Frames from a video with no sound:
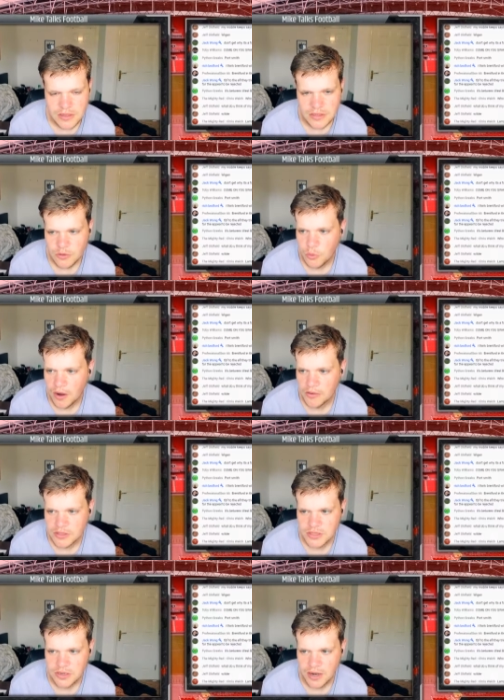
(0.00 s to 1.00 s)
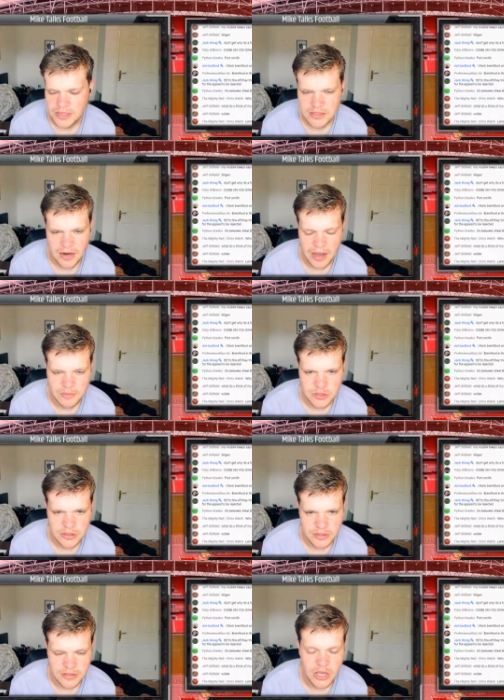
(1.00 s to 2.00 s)
Wilder's done. He's done
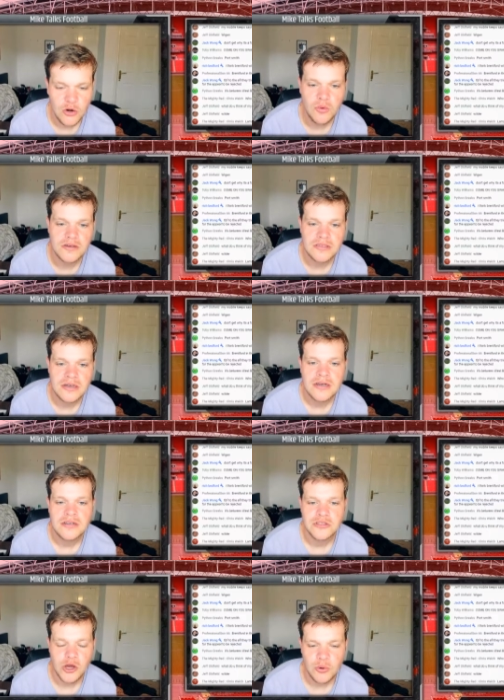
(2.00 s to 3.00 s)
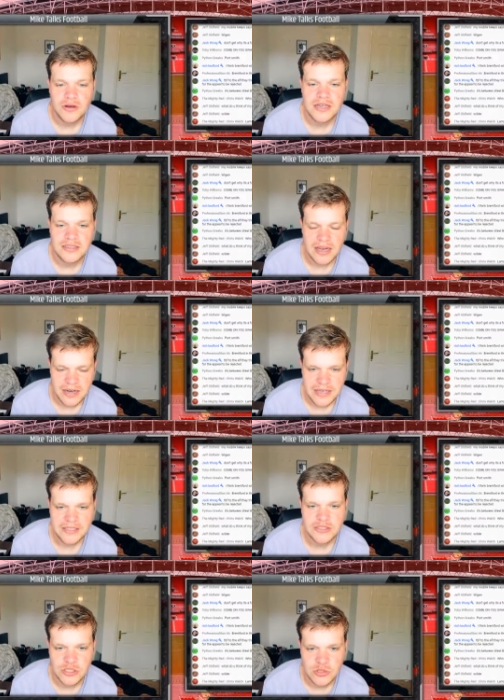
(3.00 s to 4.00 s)
absolutely no one in that league
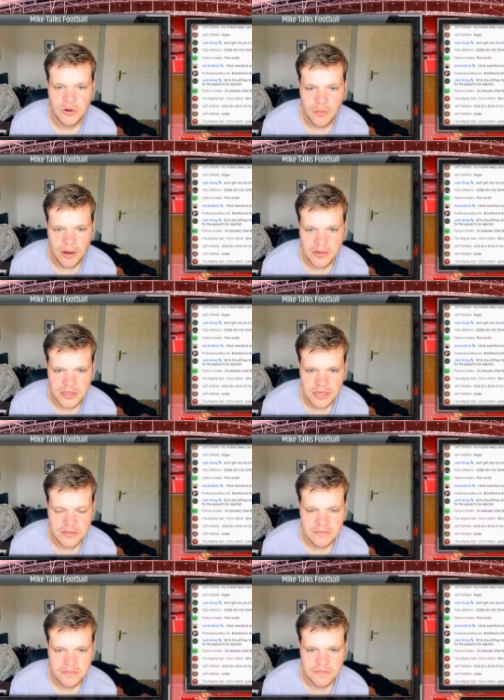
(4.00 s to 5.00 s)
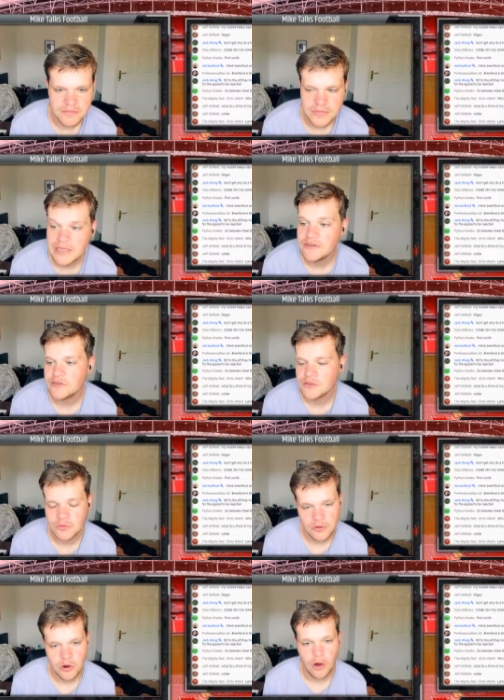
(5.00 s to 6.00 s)
could do what Wilder did. Even
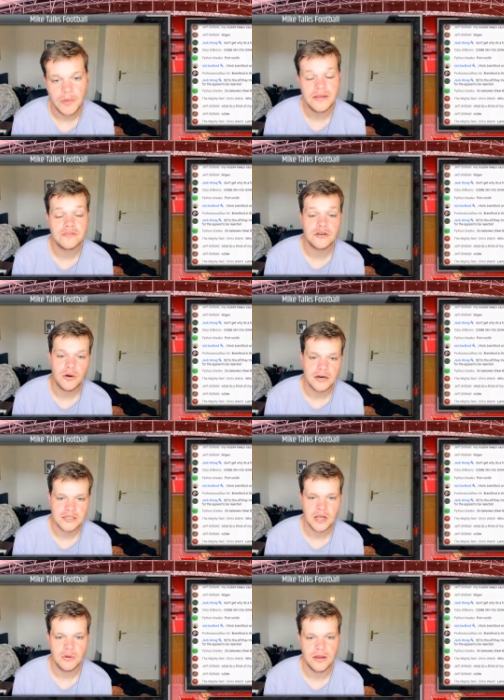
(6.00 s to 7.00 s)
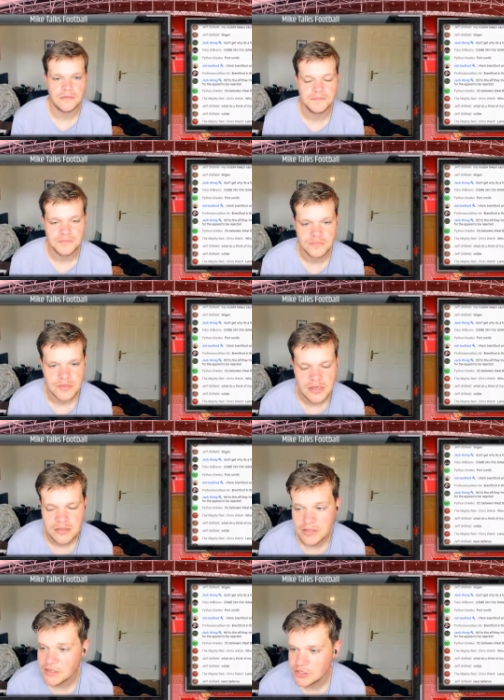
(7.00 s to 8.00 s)
Klopp, even Guardiola.
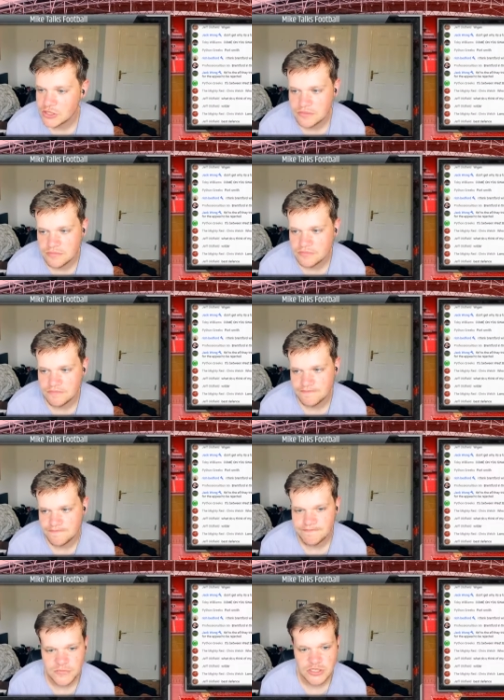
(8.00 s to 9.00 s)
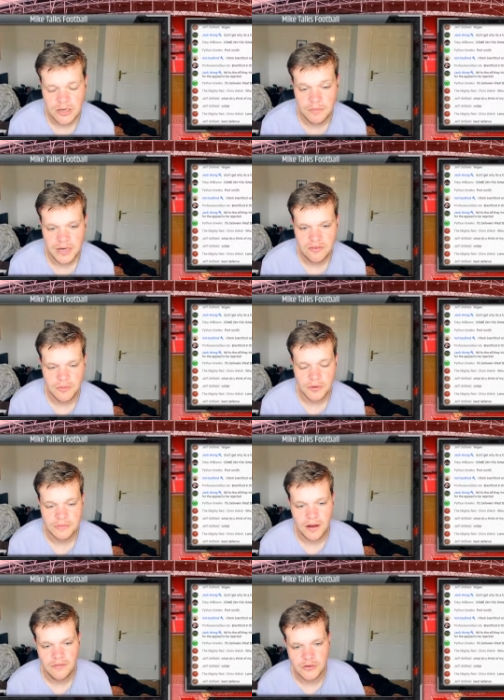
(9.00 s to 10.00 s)
They just unbelievable.
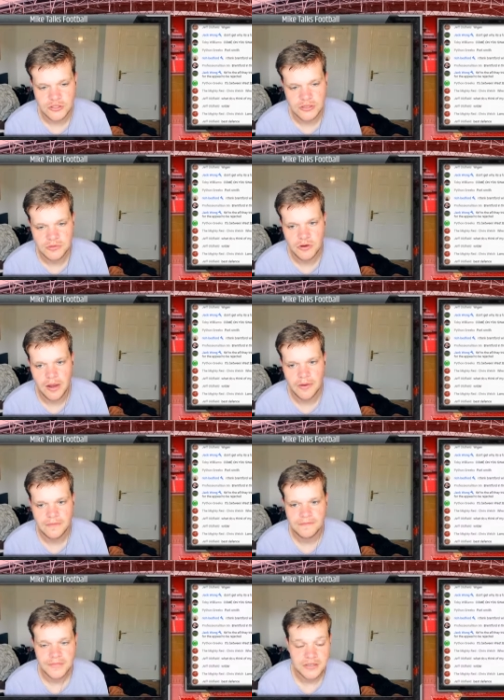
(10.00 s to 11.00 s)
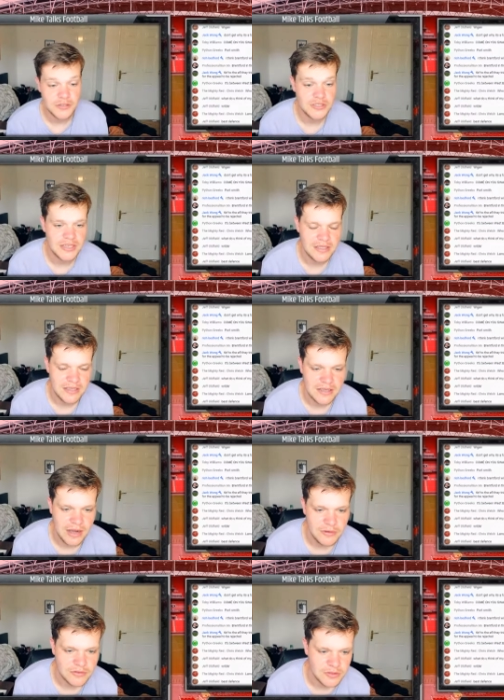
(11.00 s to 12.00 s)
I've lost a subscriber. Good to see that the
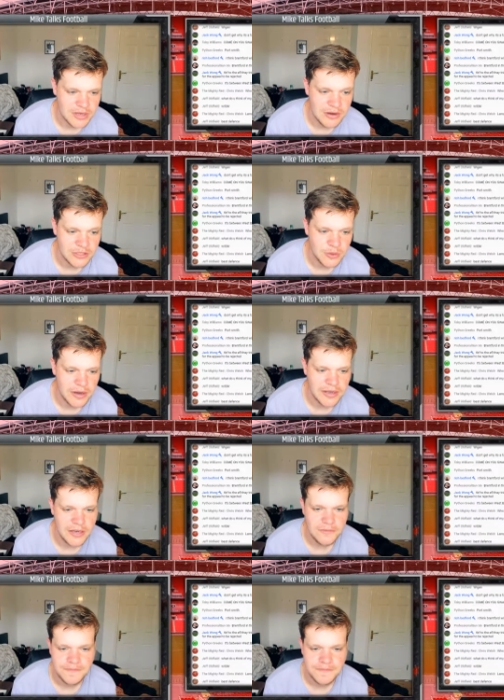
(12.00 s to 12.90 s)
counters working out.